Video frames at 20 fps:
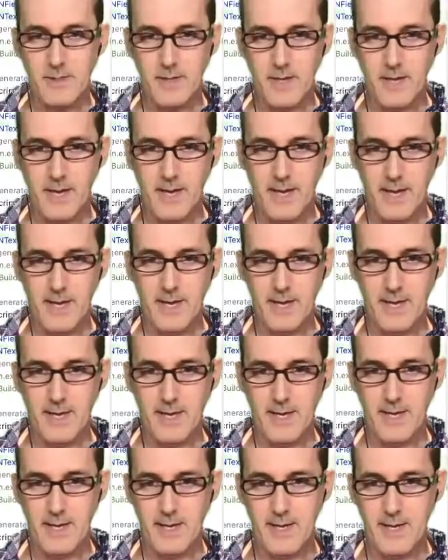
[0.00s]

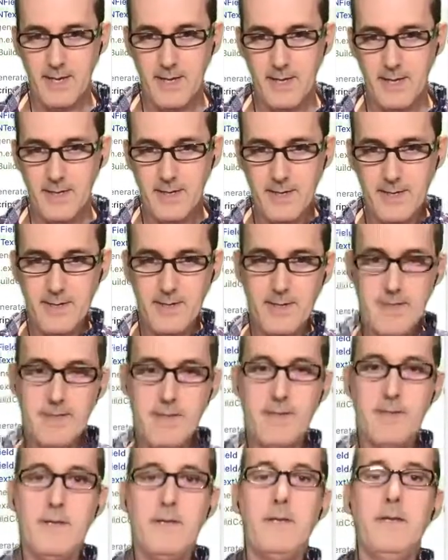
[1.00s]
And
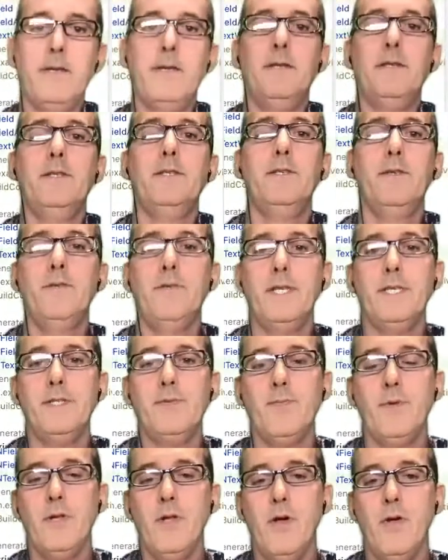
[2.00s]
so this
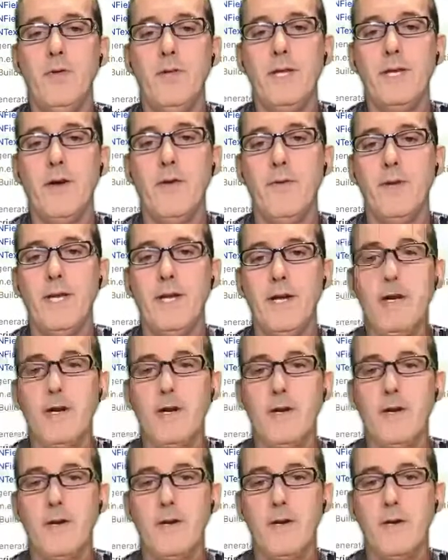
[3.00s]
will only go in
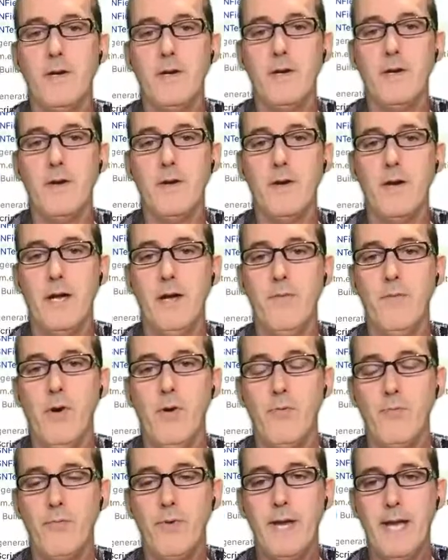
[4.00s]
here. It won't
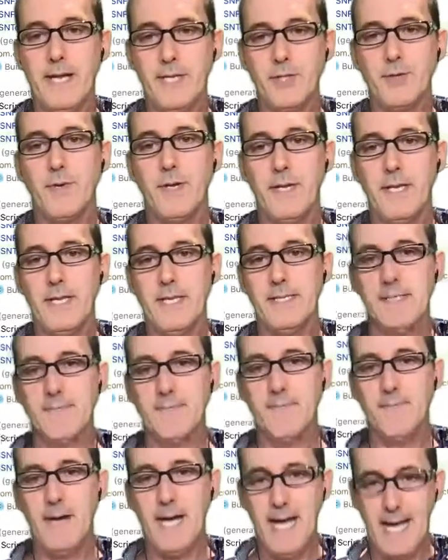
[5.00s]
re-entry this
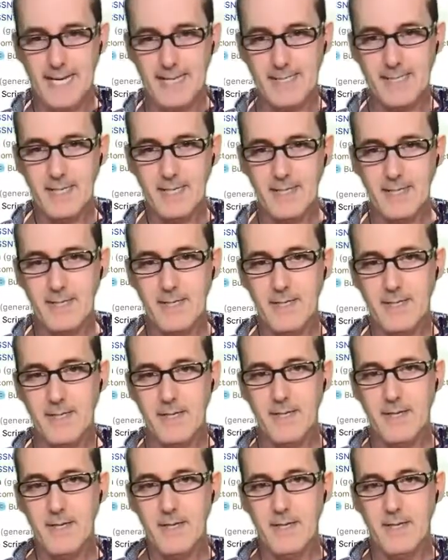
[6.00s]
by accident.
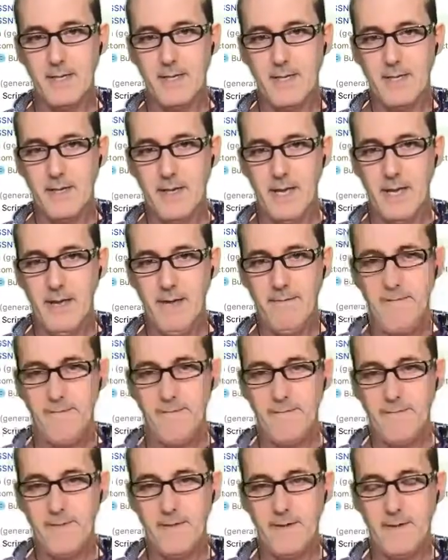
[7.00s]

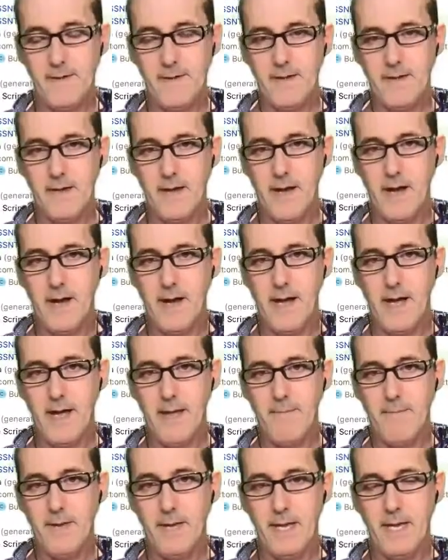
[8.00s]
If
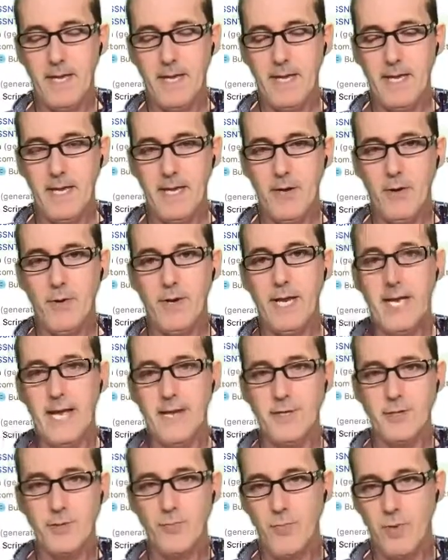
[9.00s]
I'm already
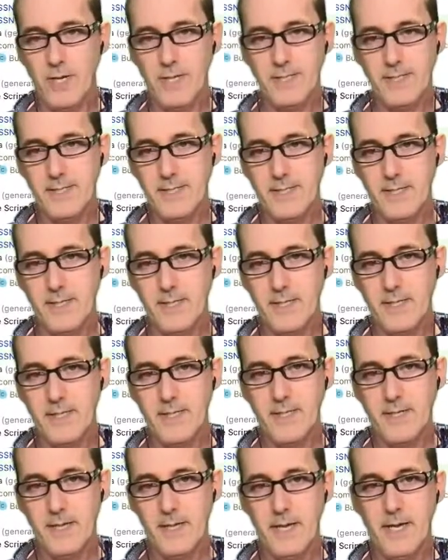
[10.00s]
entered once,
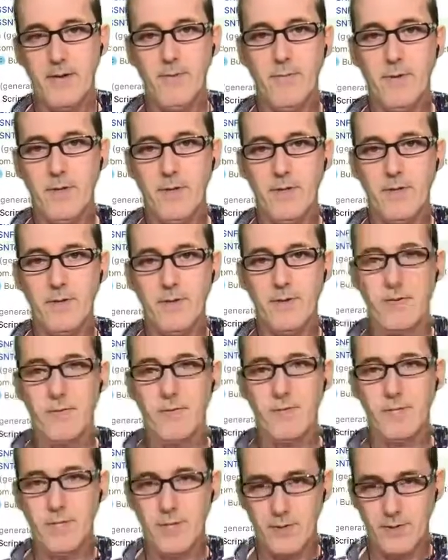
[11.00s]
it will
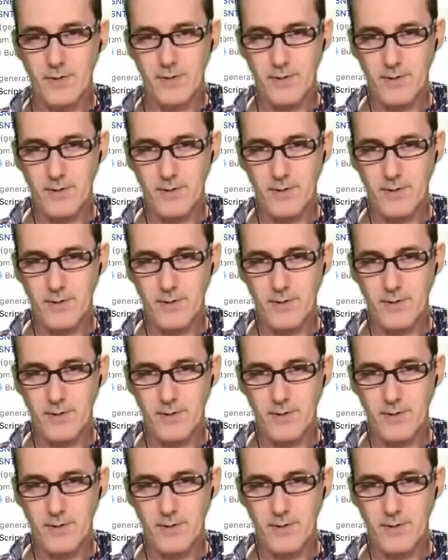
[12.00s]
return.